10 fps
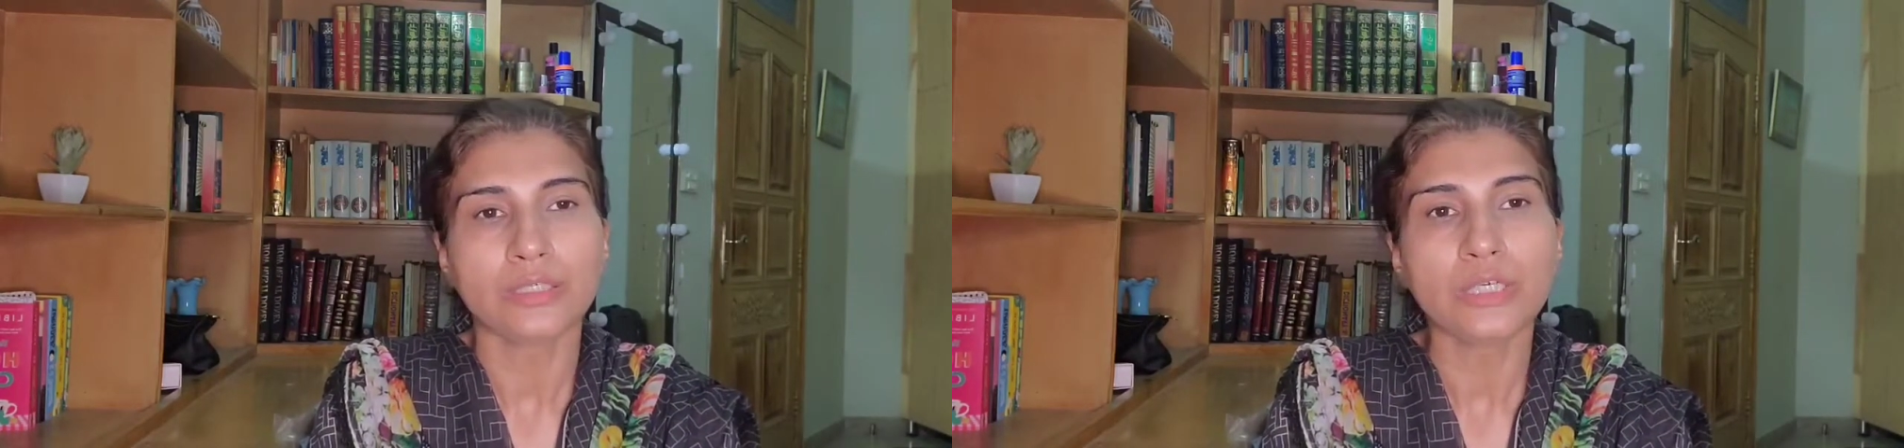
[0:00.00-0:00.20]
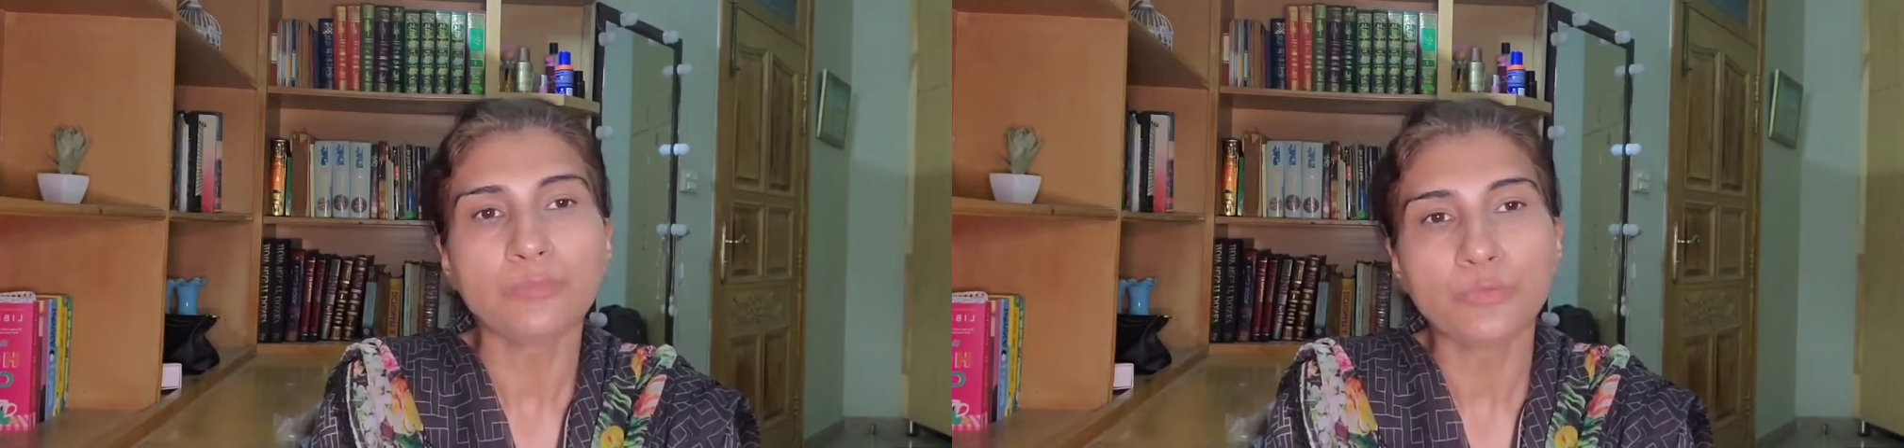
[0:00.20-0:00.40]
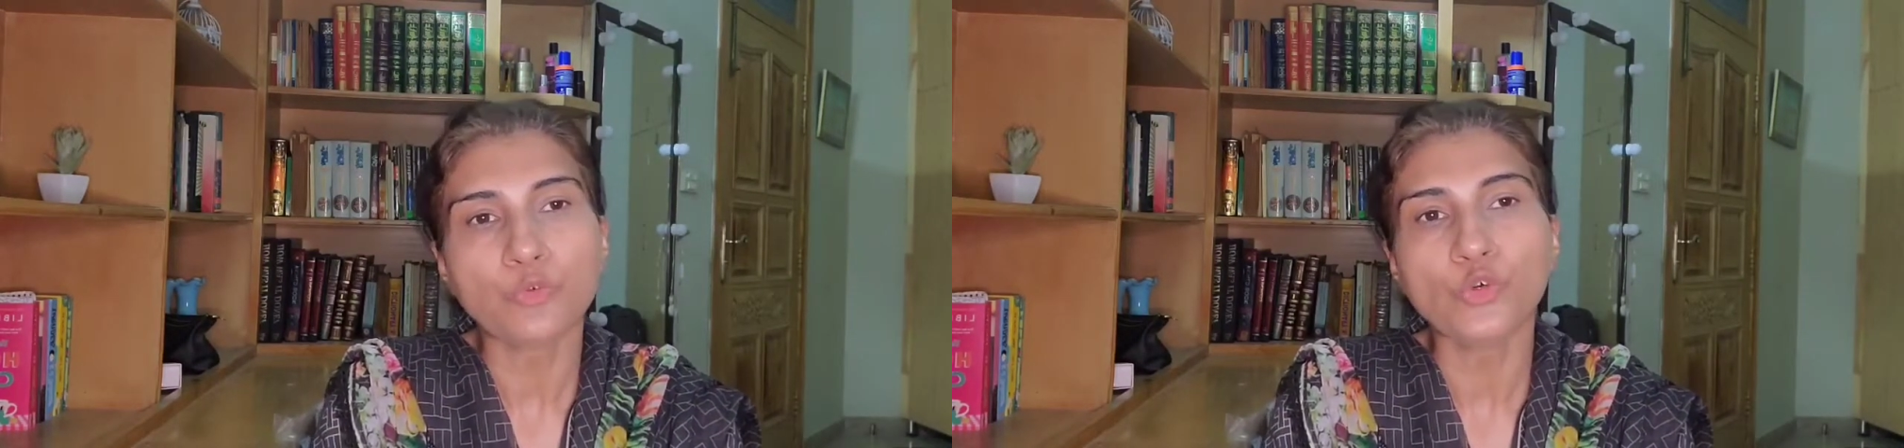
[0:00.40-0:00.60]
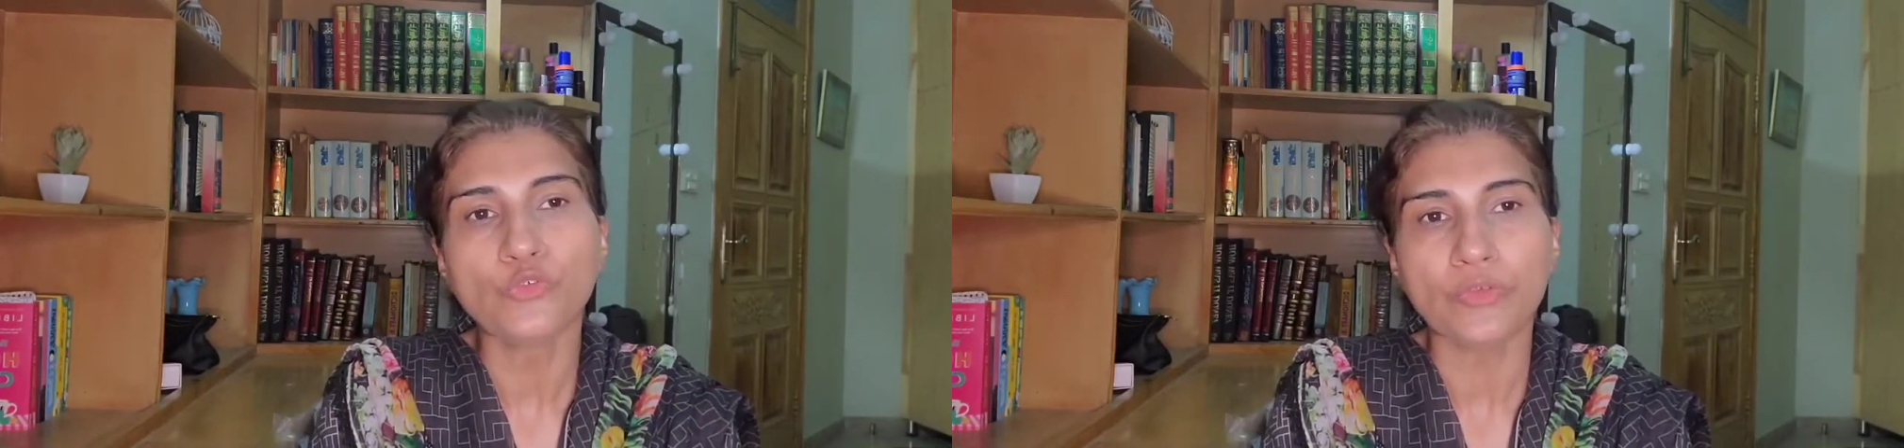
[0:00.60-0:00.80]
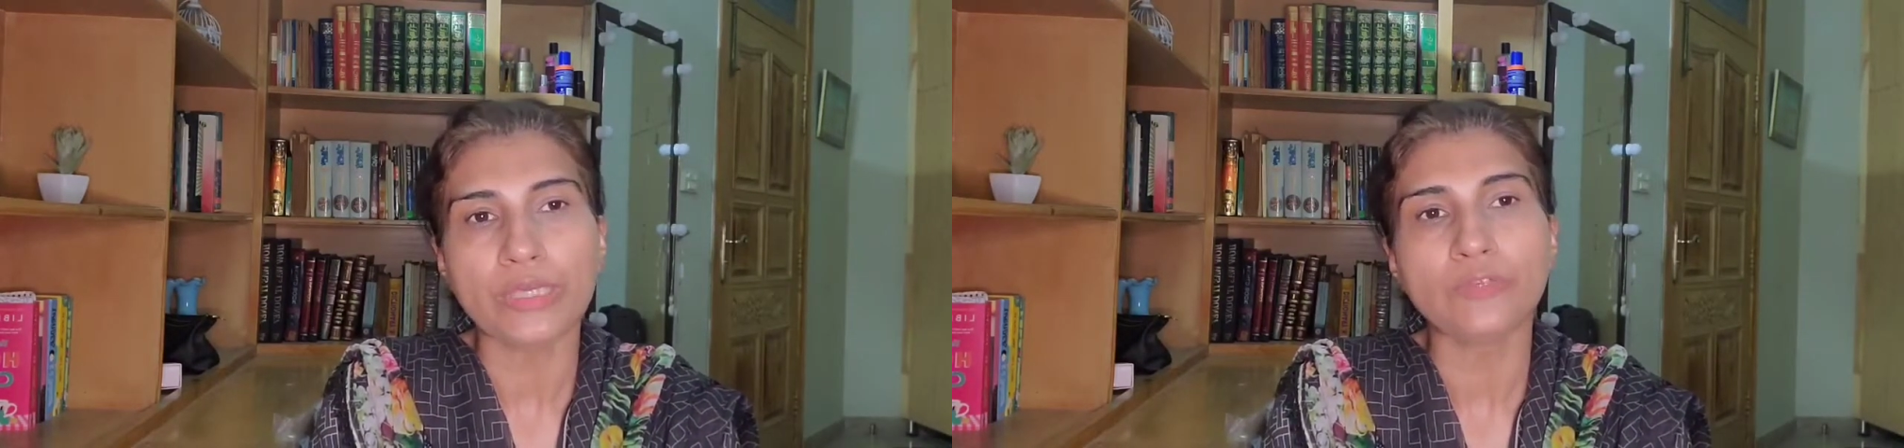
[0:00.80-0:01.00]

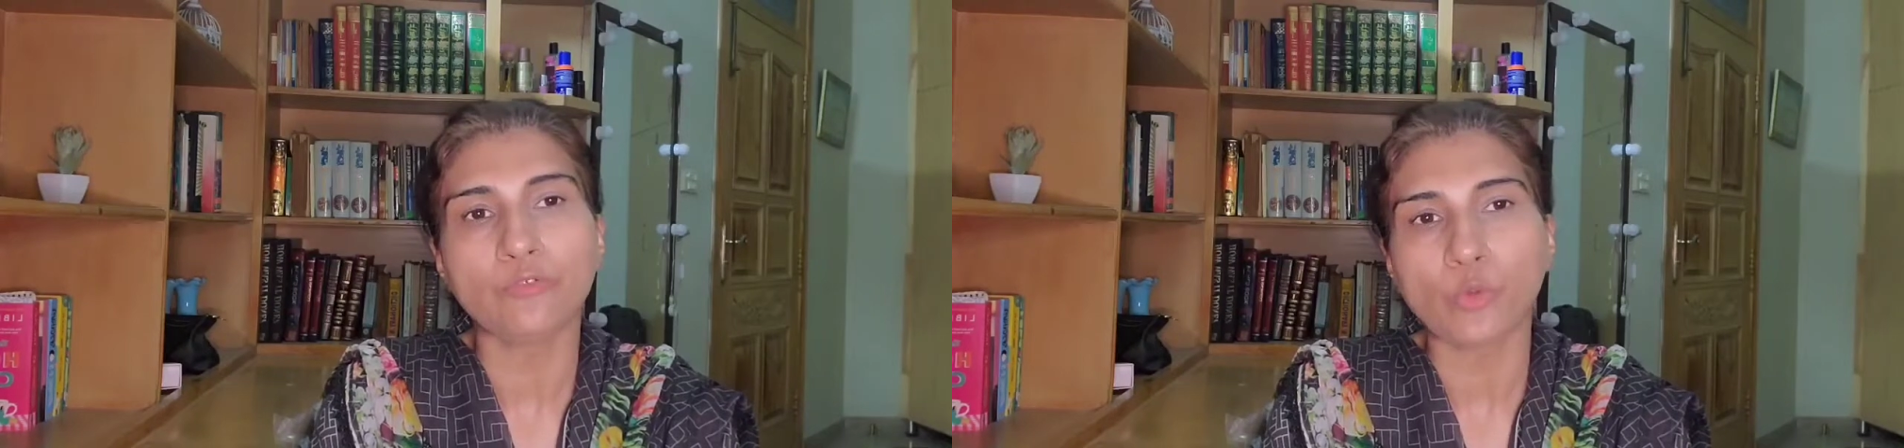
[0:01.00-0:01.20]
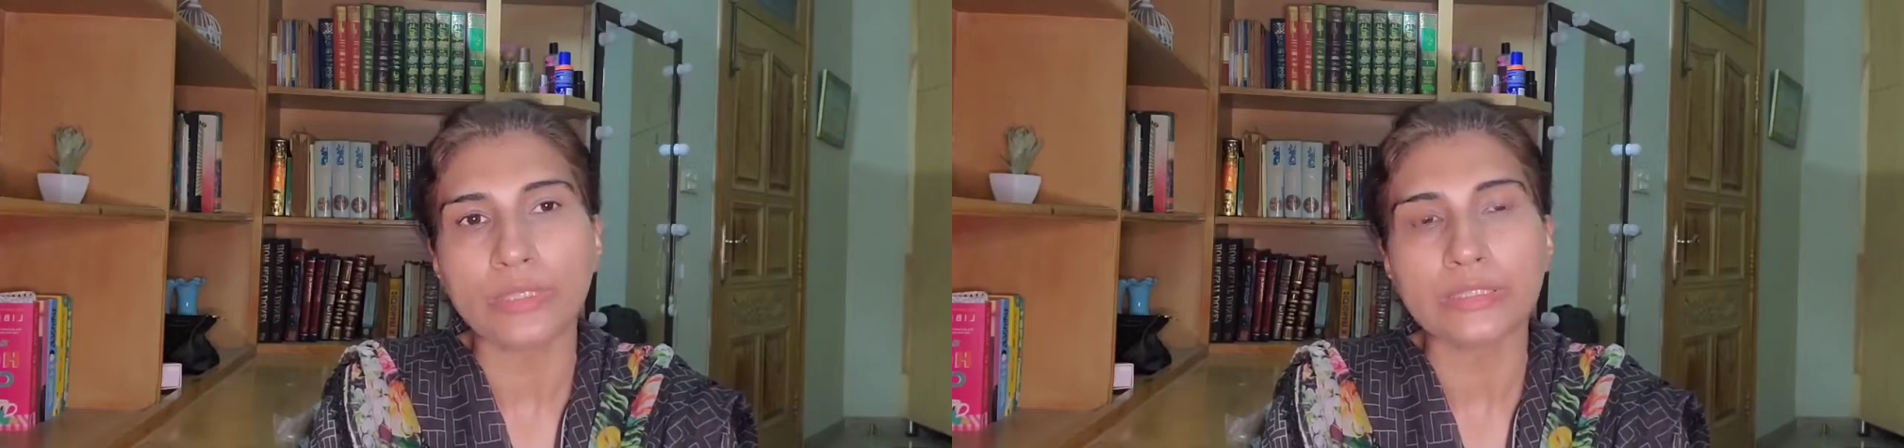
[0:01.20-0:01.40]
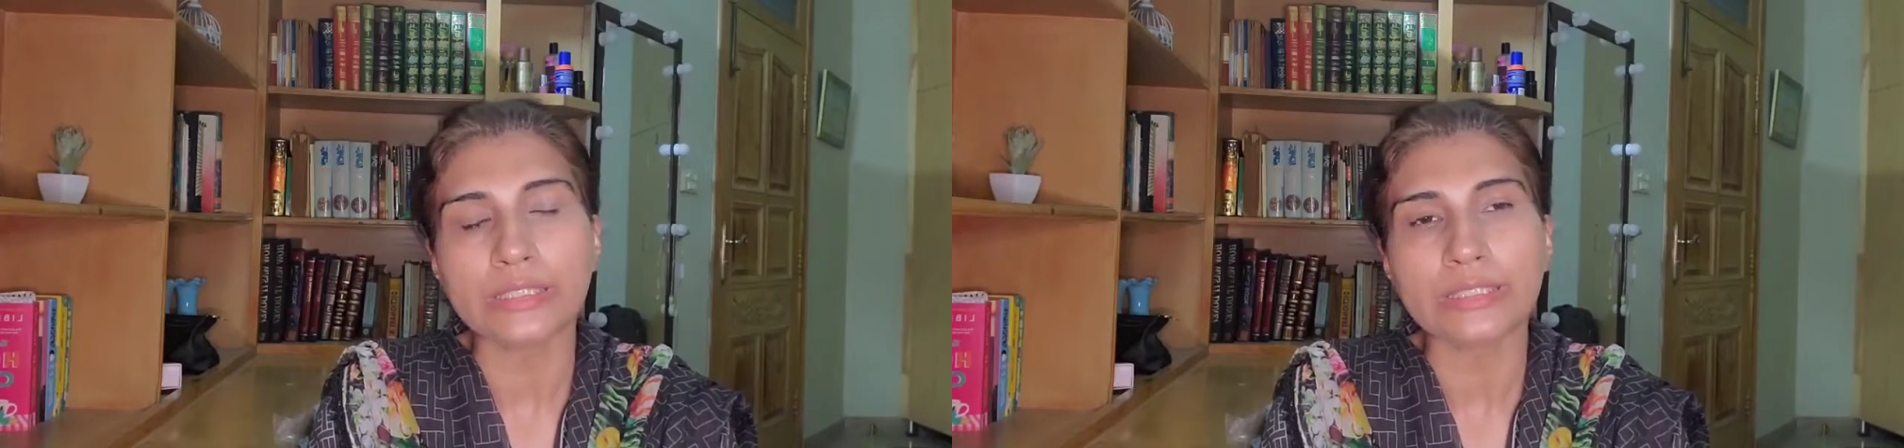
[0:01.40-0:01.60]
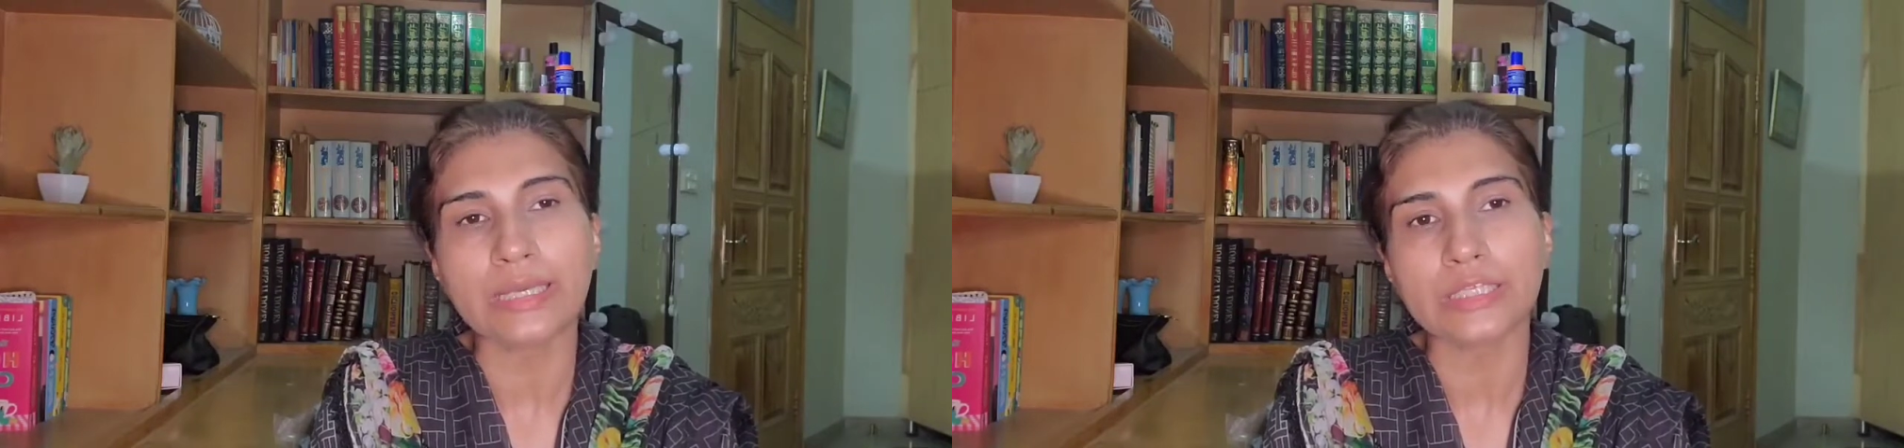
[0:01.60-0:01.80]
improve in fluency